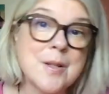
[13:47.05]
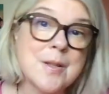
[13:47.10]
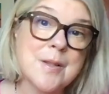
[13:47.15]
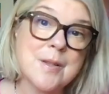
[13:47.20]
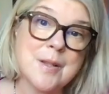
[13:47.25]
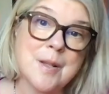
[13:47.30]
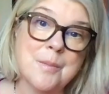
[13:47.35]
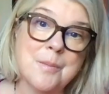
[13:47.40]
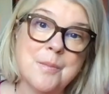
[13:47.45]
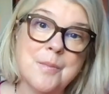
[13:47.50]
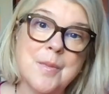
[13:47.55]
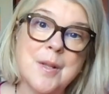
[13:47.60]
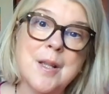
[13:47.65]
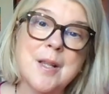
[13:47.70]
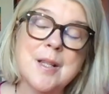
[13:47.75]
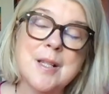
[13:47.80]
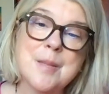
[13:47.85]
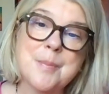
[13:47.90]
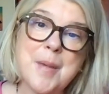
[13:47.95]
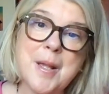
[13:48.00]
some
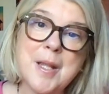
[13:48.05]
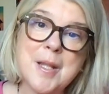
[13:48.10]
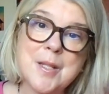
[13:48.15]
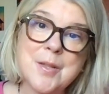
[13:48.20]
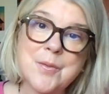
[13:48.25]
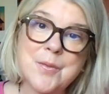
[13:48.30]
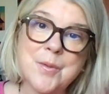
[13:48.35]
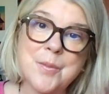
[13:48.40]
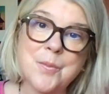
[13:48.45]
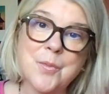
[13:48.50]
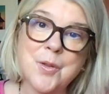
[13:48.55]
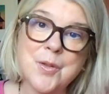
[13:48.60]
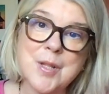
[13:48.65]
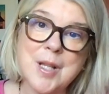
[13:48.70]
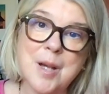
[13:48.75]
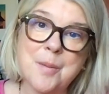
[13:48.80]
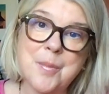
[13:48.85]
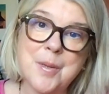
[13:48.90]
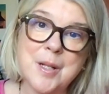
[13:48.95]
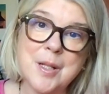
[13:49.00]
space from what's
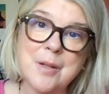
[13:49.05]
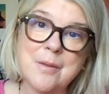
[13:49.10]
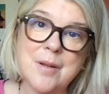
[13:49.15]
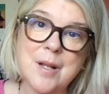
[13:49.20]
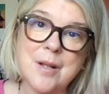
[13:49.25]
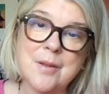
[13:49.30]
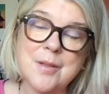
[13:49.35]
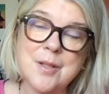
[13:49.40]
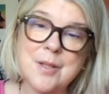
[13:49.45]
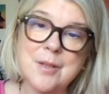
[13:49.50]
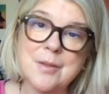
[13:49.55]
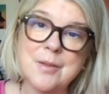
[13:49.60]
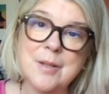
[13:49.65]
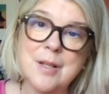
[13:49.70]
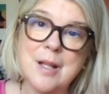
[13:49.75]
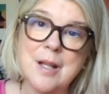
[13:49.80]
happening around you.